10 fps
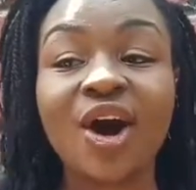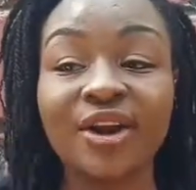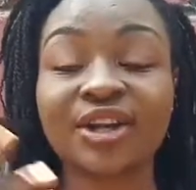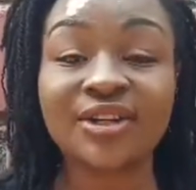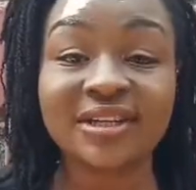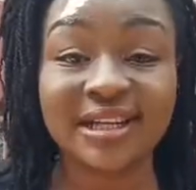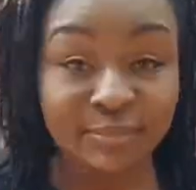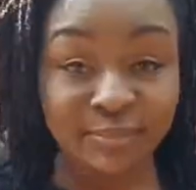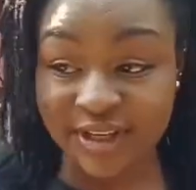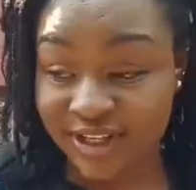On a good
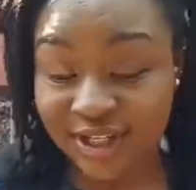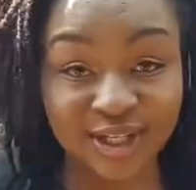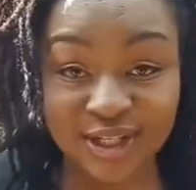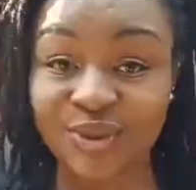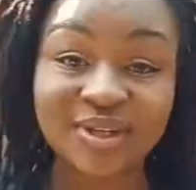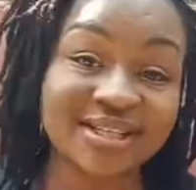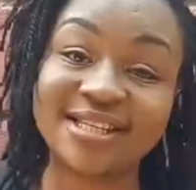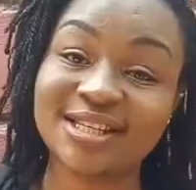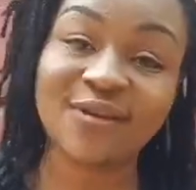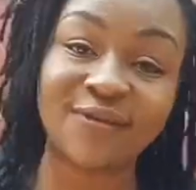day, installing twist
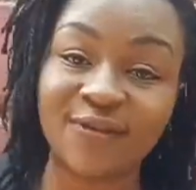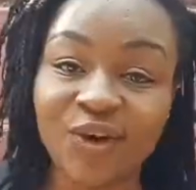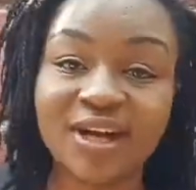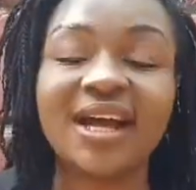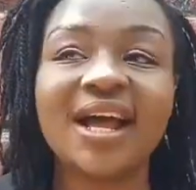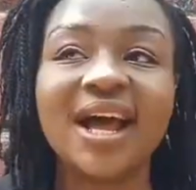is not fun.